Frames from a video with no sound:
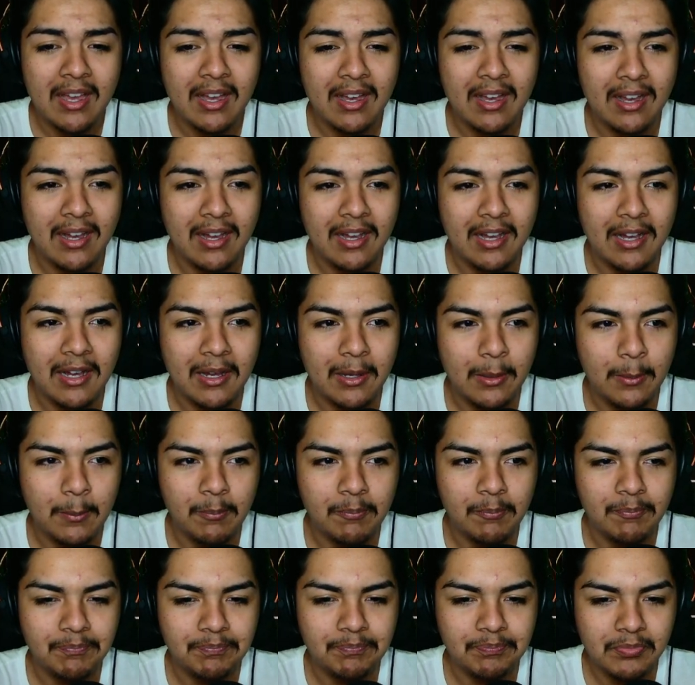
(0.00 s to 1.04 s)

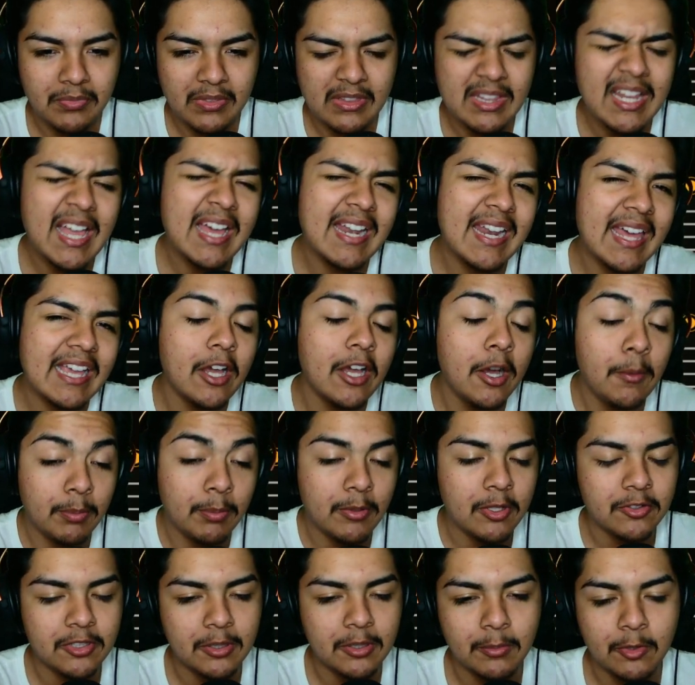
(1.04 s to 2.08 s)
Not like up
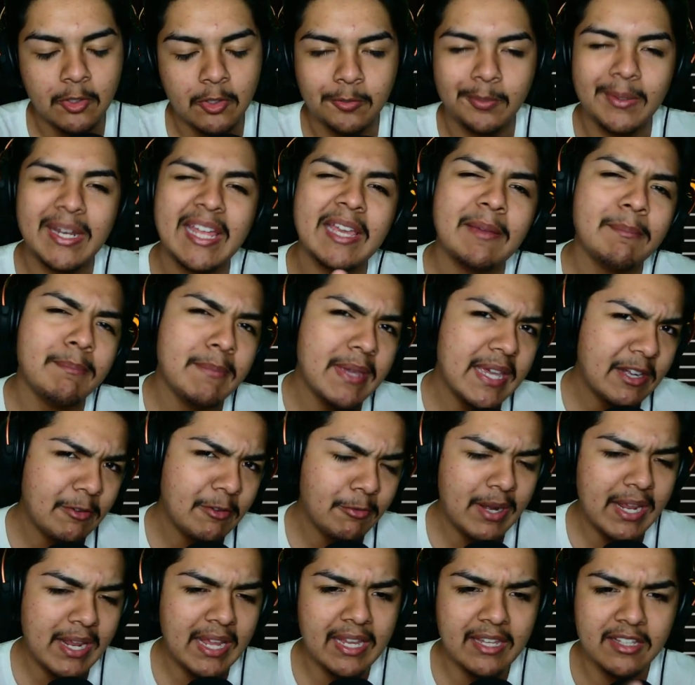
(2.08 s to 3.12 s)
close, but like mid
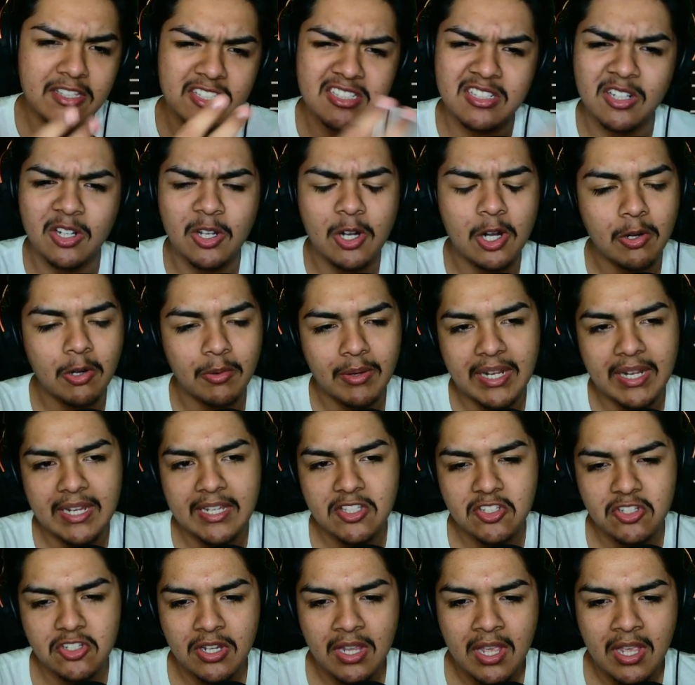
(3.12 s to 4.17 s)
range, long
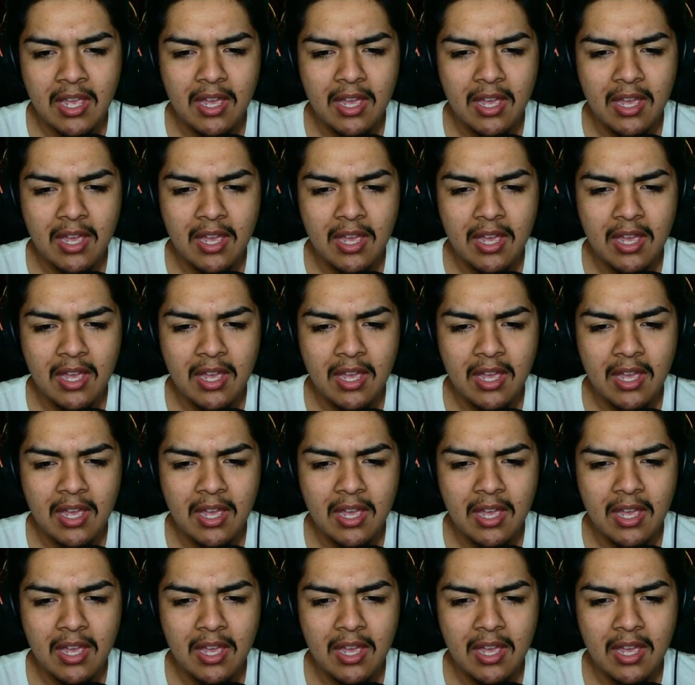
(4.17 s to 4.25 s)
range.